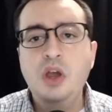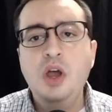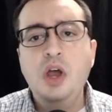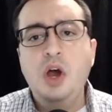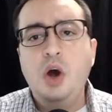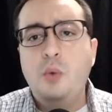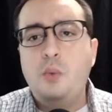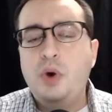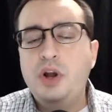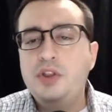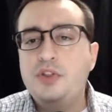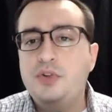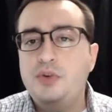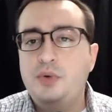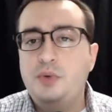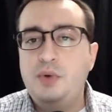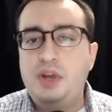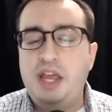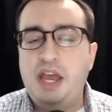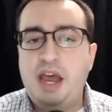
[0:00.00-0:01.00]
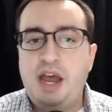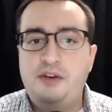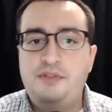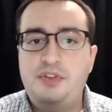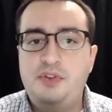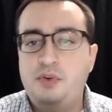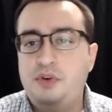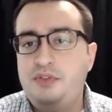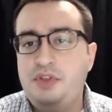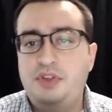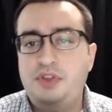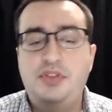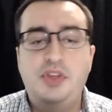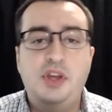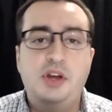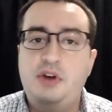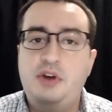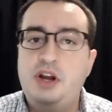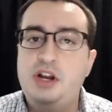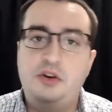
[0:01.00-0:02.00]
Once we have sort of this
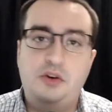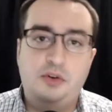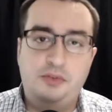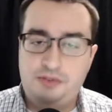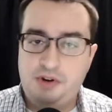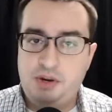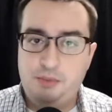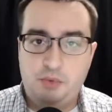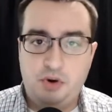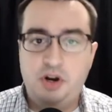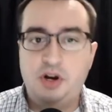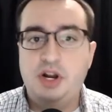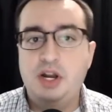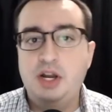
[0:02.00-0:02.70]
theoretical framework,